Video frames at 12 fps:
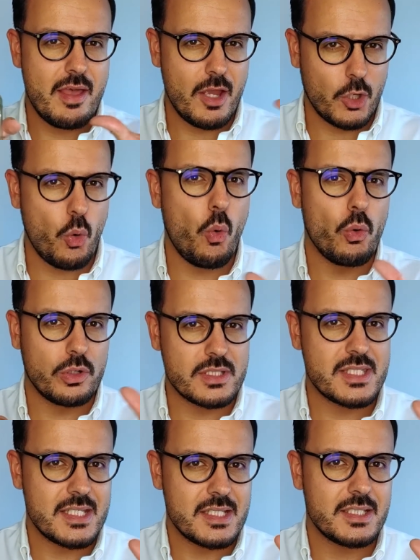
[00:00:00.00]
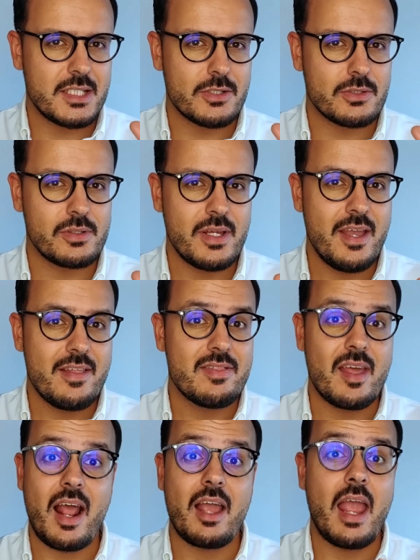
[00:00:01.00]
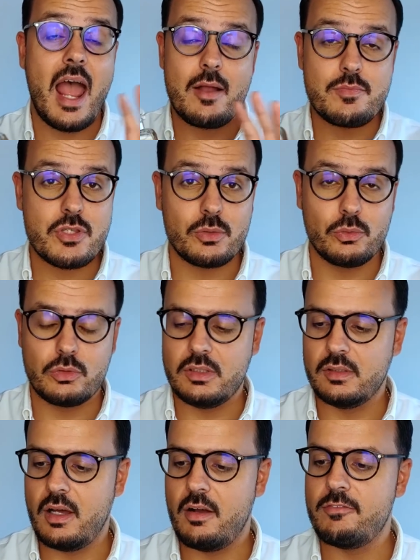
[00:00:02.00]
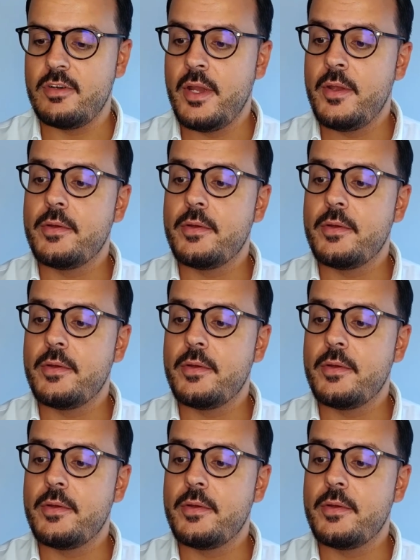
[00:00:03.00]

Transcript: accords in here that I absolutely love.